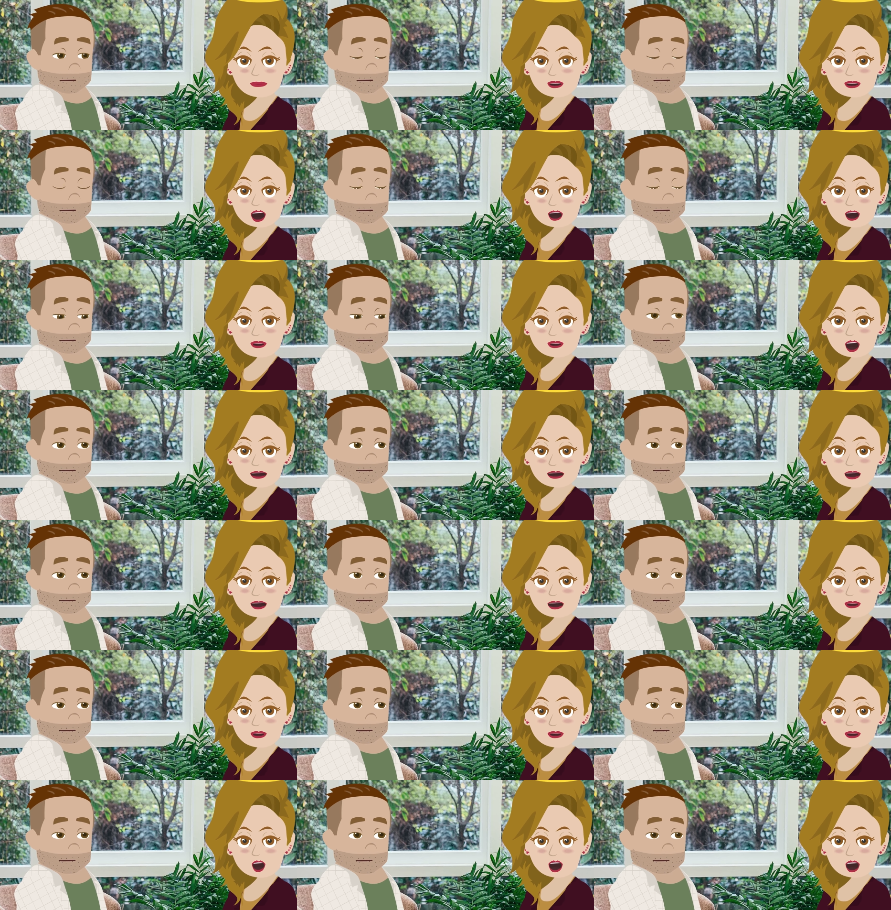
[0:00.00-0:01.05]
Speaker 1: then thoughts
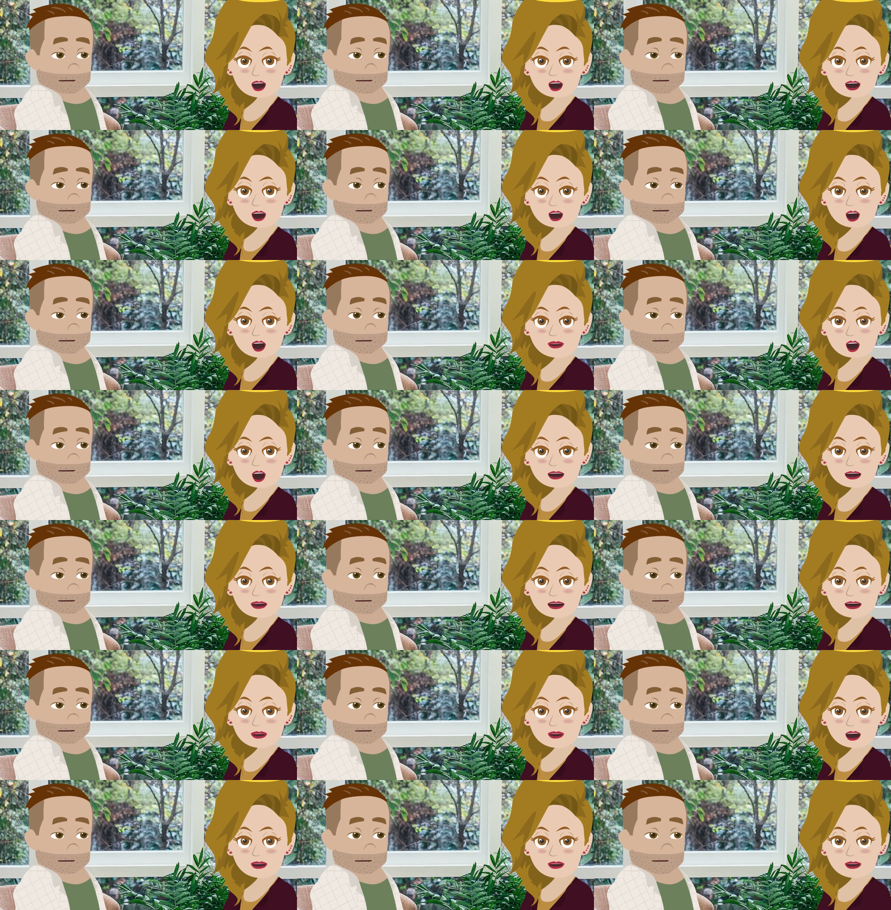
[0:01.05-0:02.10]
will come and
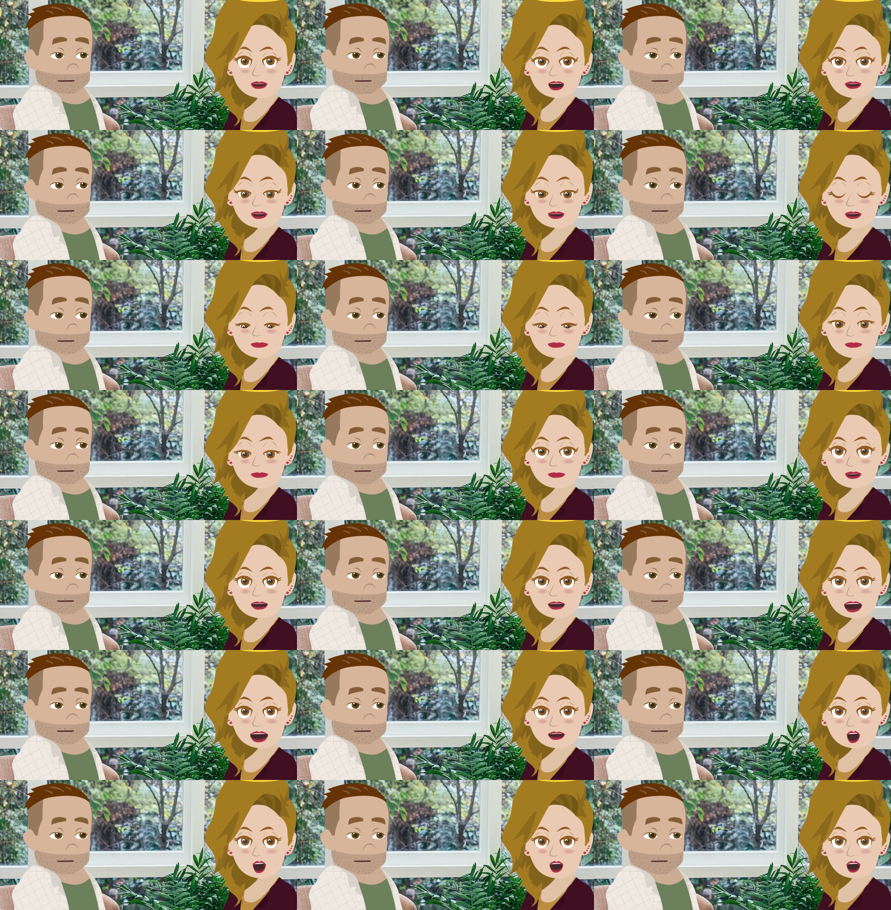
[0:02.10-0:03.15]
impulses will come.
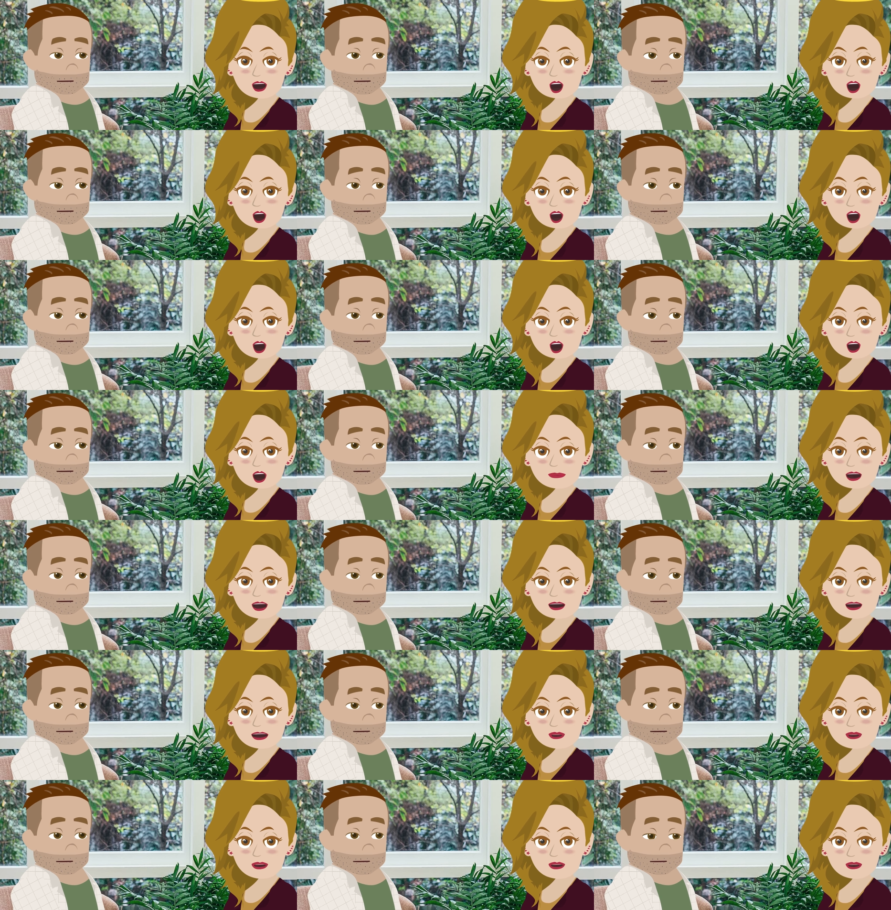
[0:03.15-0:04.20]
The
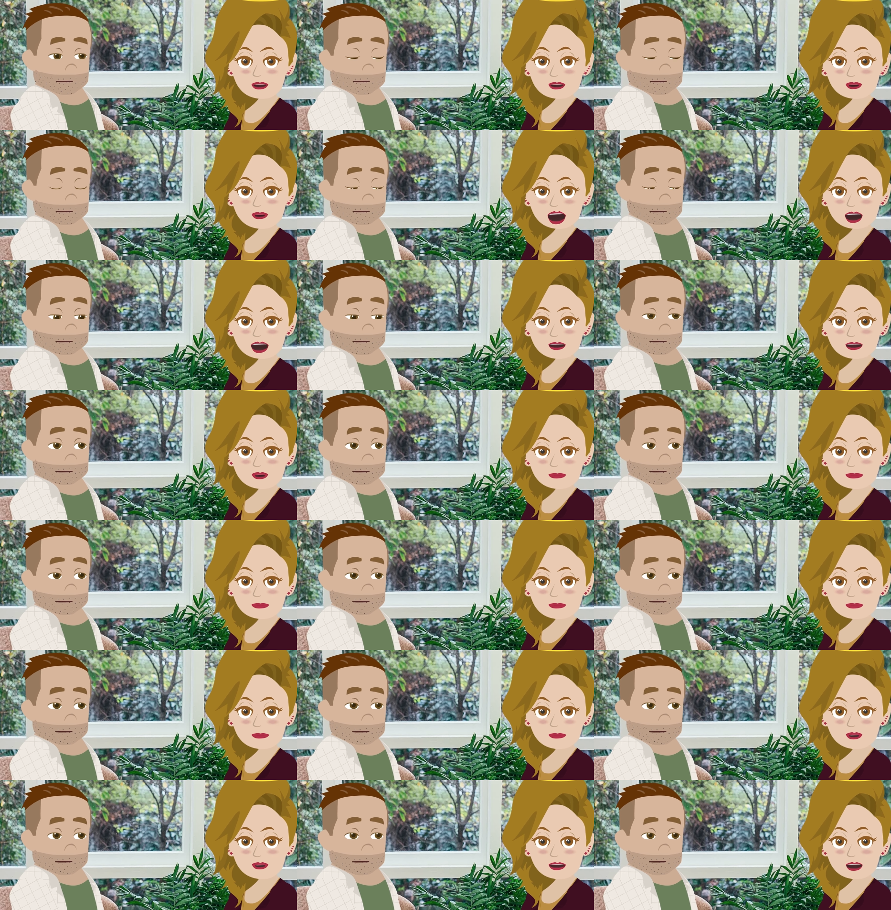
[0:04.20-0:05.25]
visualization is
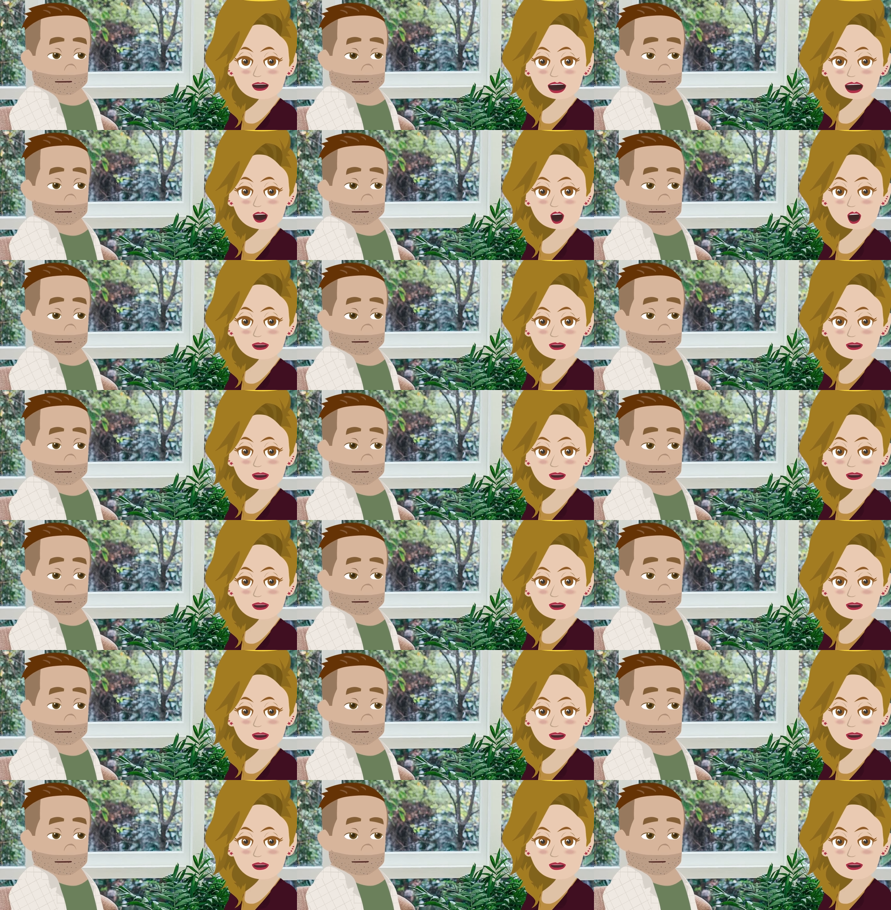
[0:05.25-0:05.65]
really